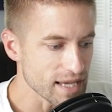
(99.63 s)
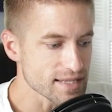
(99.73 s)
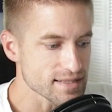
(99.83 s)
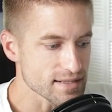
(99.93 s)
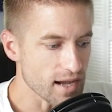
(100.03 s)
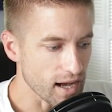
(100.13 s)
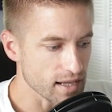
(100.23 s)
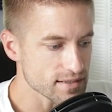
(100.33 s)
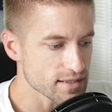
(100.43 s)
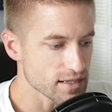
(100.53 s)
is
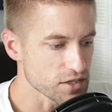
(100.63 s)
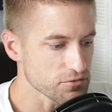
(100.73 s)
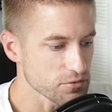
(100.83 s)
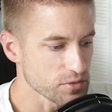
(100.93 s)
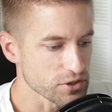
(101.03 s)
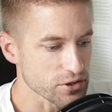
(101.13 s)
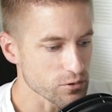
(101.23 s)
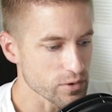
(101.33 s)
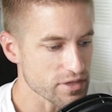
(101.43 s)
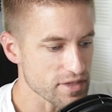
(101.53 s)
not
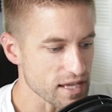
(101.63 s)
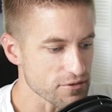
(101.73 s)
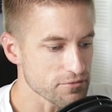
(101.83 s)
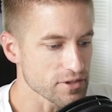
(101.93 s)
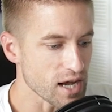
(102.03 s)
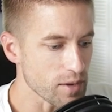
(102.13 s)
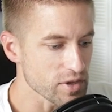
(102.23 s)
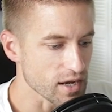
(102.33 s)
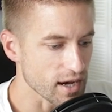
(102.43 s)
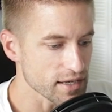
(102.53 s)
unfamiliar with the
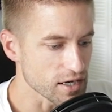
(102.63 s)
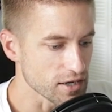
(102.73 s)
phenomenon